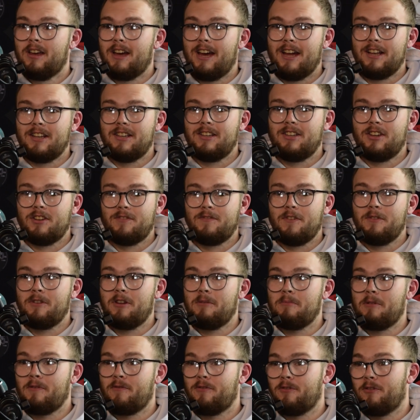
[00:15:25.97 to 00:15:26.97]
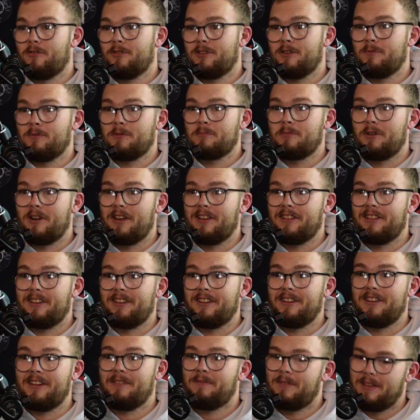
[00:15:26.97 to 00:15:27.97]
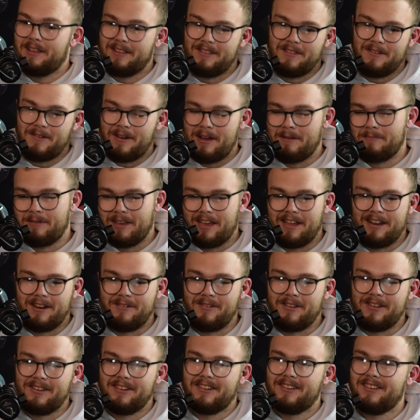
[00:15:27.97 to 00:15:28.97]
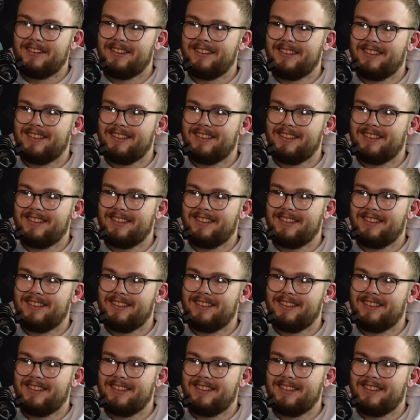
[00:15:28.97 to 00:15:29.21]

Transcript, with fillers: I just found out my fiancée was pregnant. I'm like, no, I'm getting out of here.